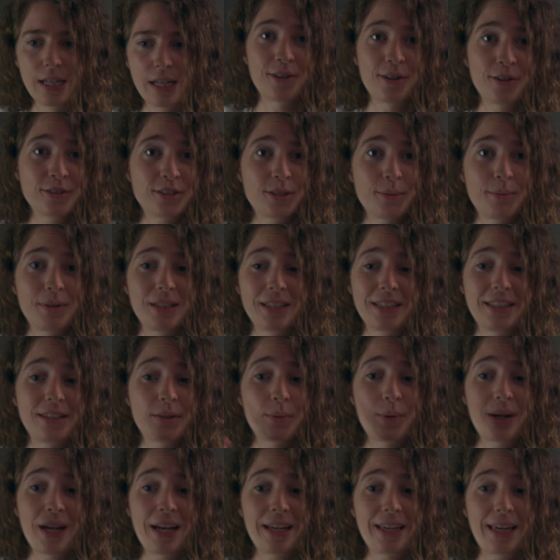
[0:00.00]
Ultimately, the
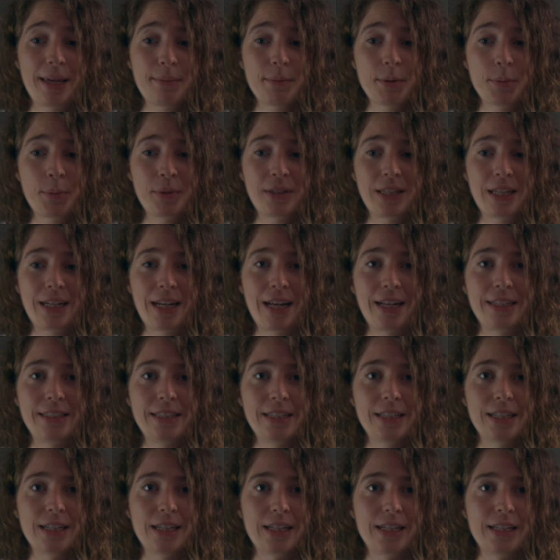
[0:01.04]
way I came up with that
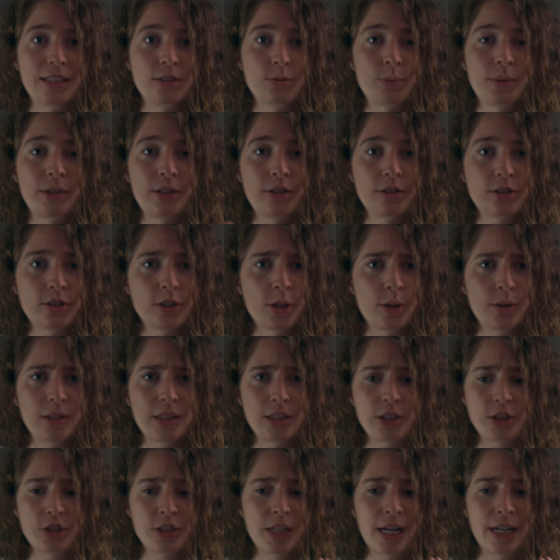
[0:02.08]
idea is when you're so
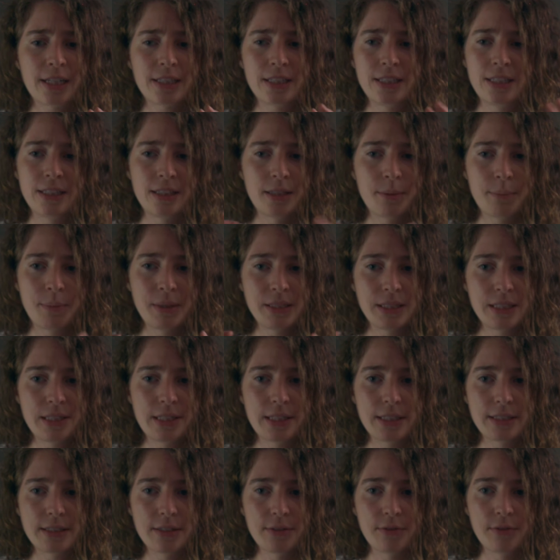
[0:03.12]
distracted in the
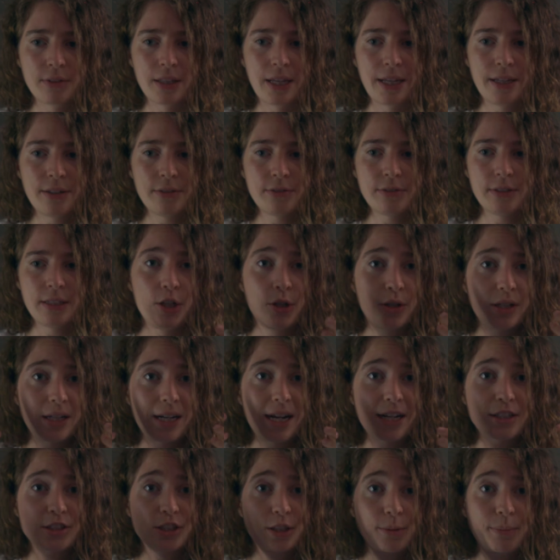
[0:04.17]
busyness of life, you can
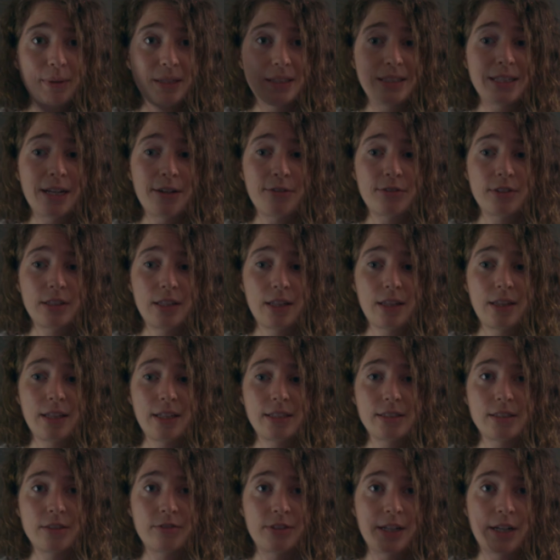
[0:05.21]
actually be deaf to the
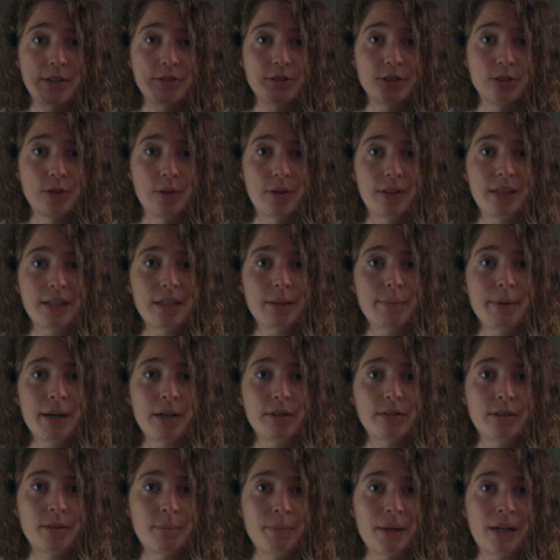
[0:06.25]
things around you. Think
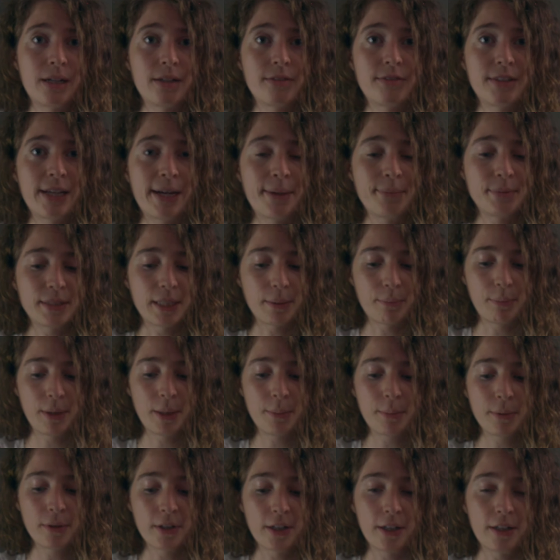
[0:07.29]
about the amount of times that
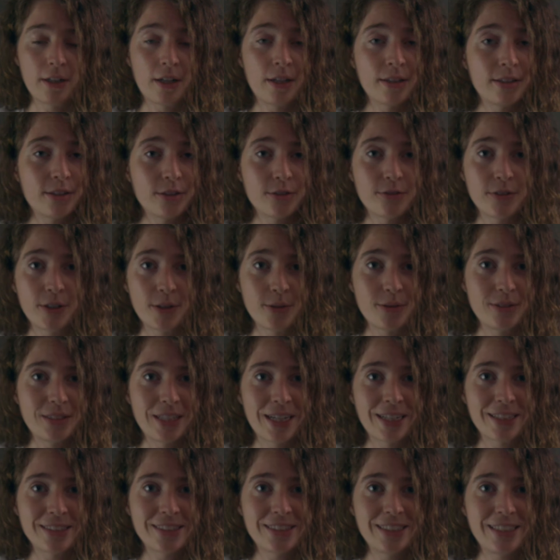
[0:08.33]
people are on their phone
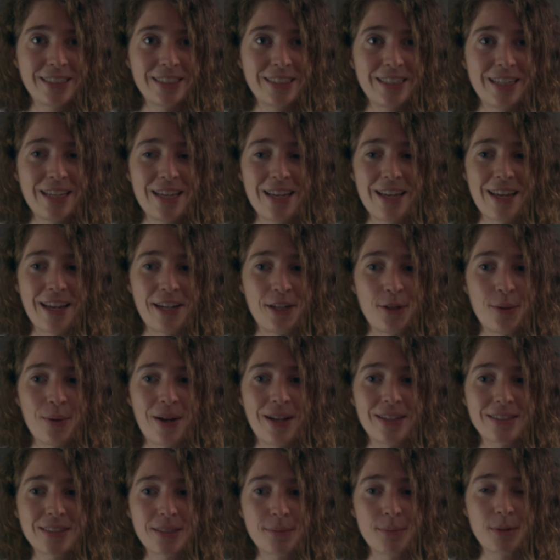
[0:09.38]
texting and you
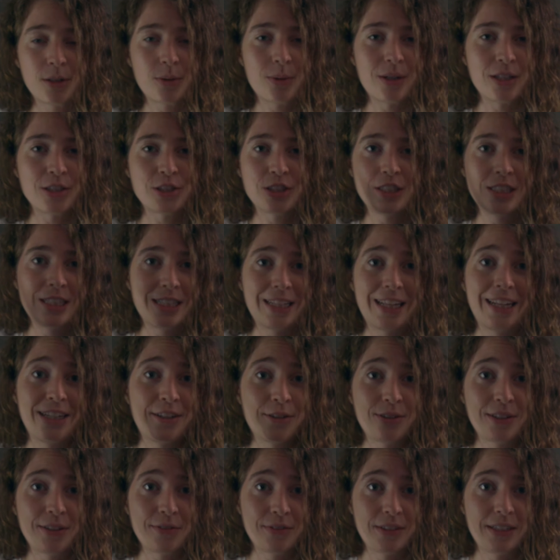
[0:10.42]
ask them a question and they
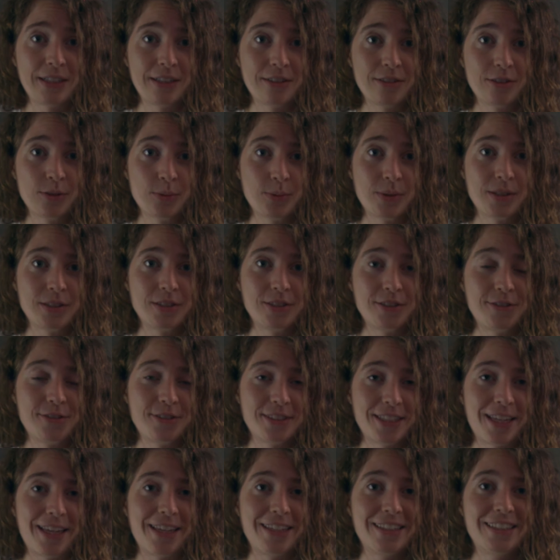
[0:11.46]
don't even hear the words you
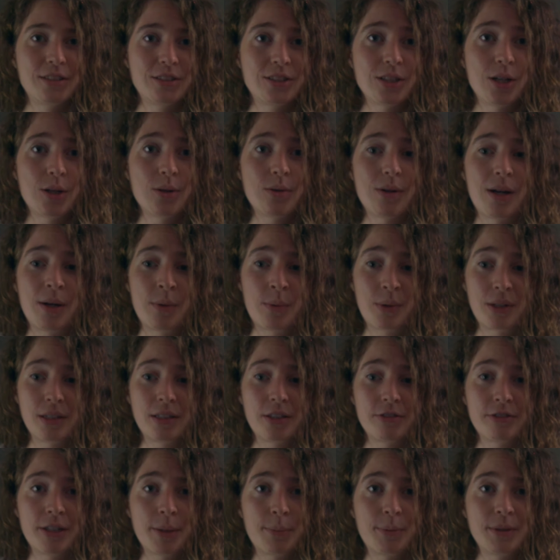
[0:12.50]
say. So I wanted
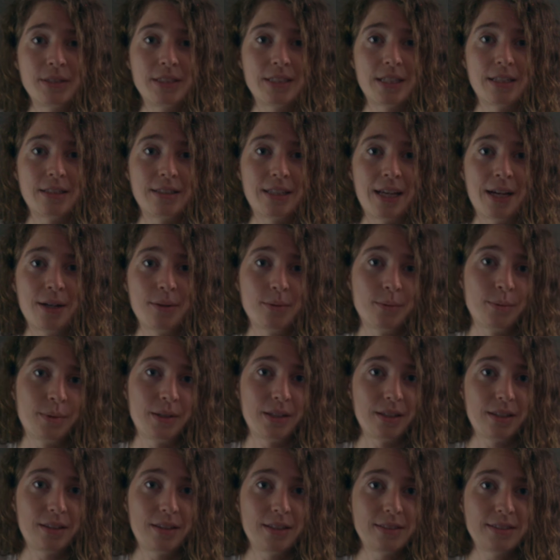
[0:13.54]
to represent that
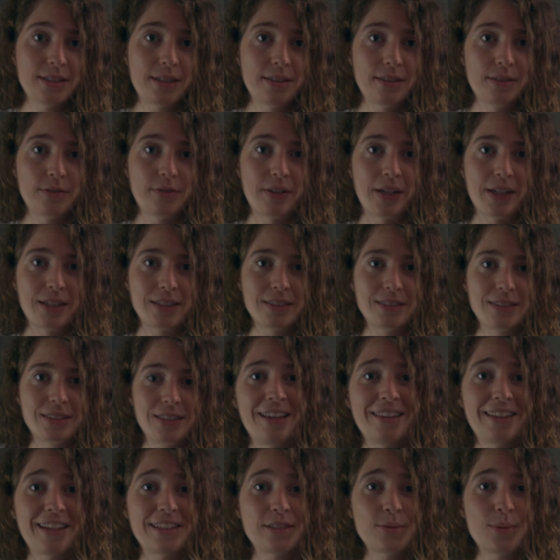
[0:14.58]
with the sound effects.
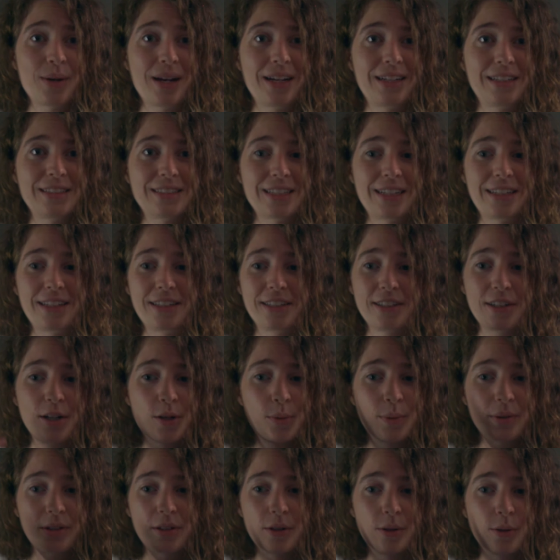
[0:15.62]
And that's why I decided to go
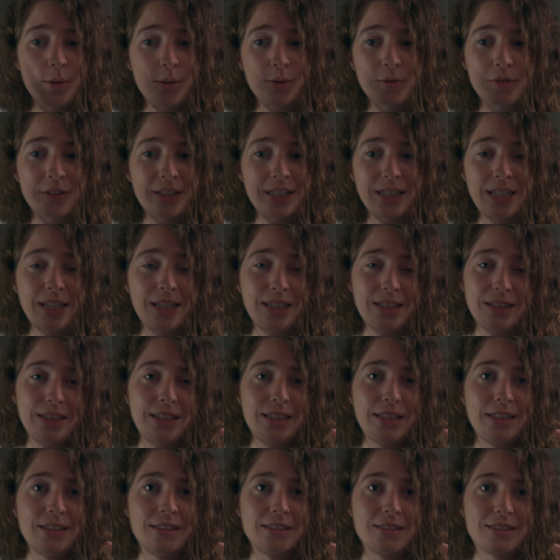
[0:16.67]
with the whole ringing in
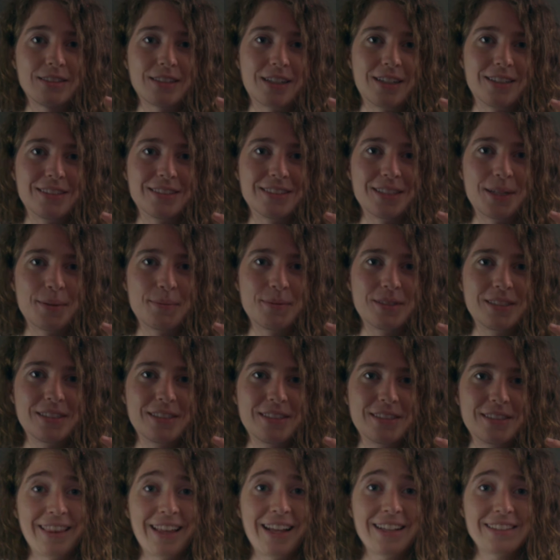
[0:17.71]
the ears concept.
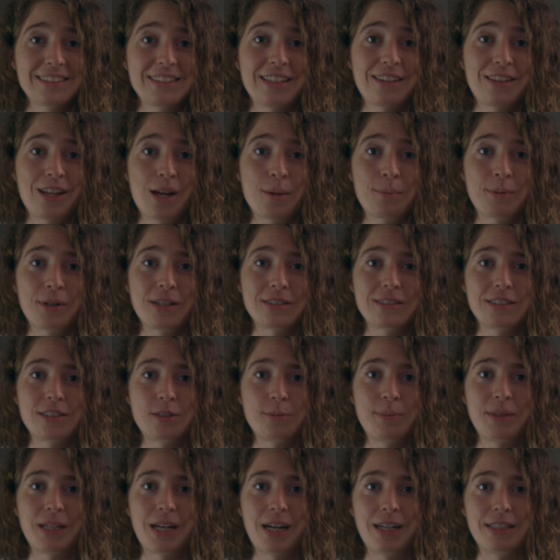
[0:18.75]
And that's the thought
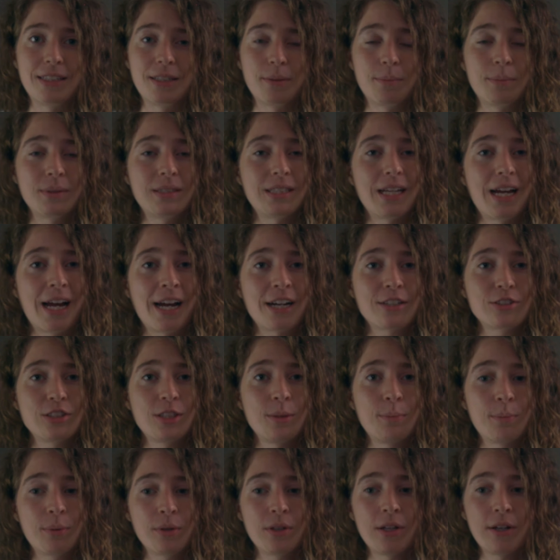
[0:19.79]
process behind it, but to
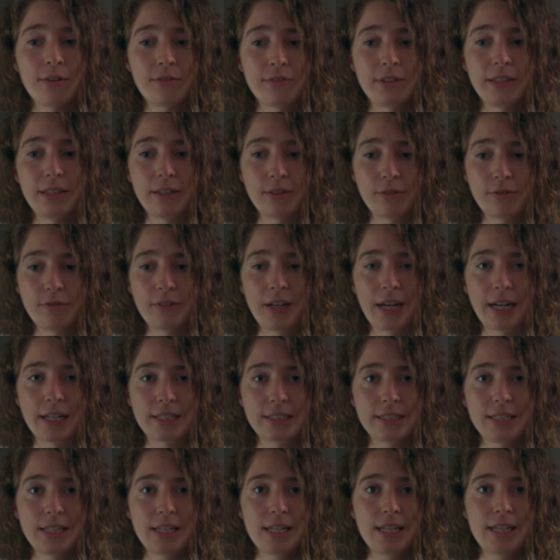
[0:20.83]
actually pull off the
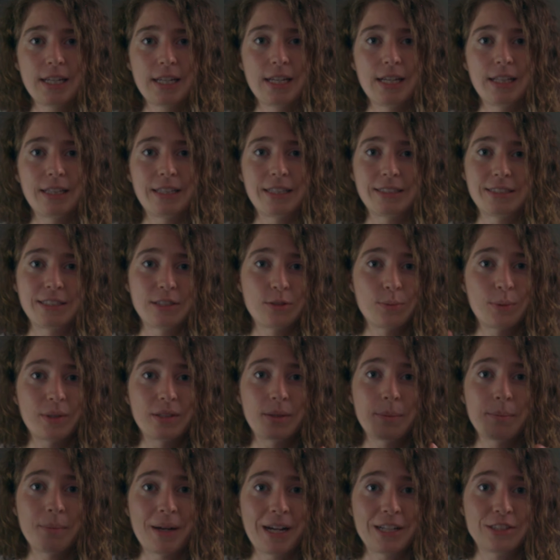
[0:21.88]
effect, this is where
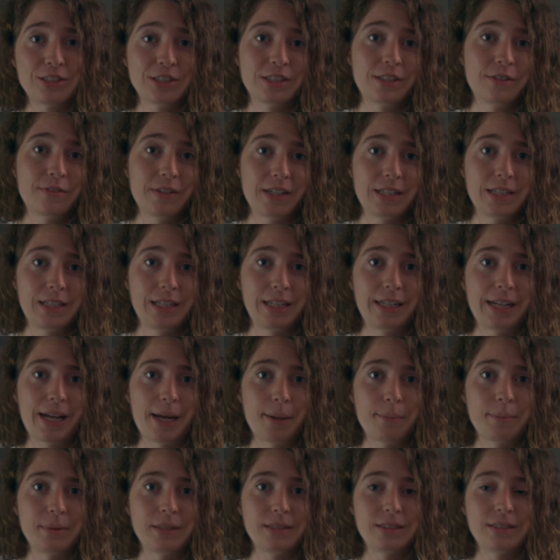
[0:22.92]
the magic of editing
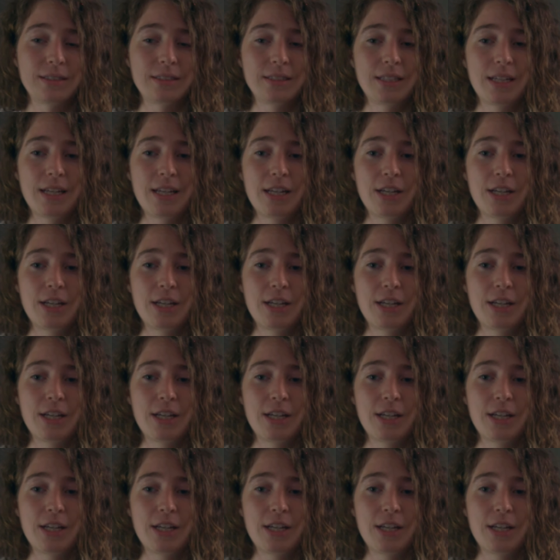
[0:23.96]
happens.